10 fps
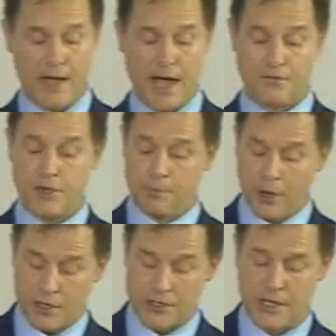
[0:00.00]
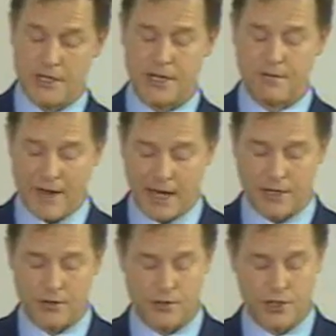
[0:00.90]
and for the policies and
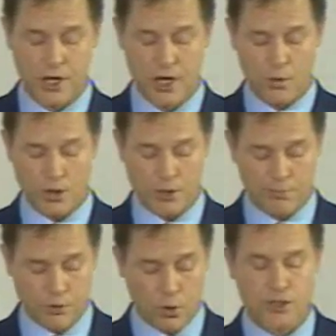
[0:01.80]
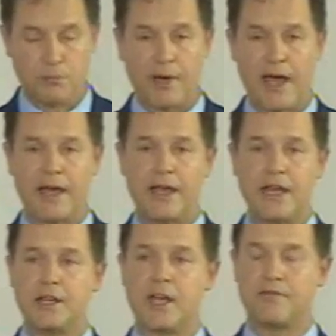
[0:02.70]
values which we brought to bear
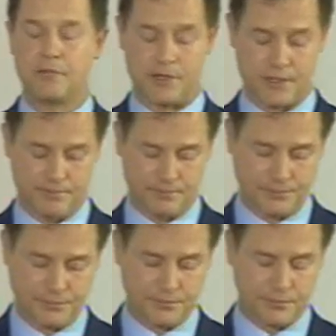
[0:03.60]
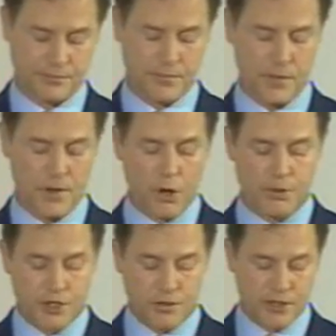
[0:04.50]
in government:
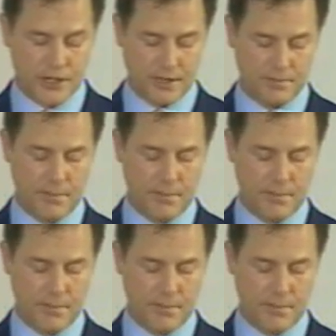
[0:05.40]
opportunity,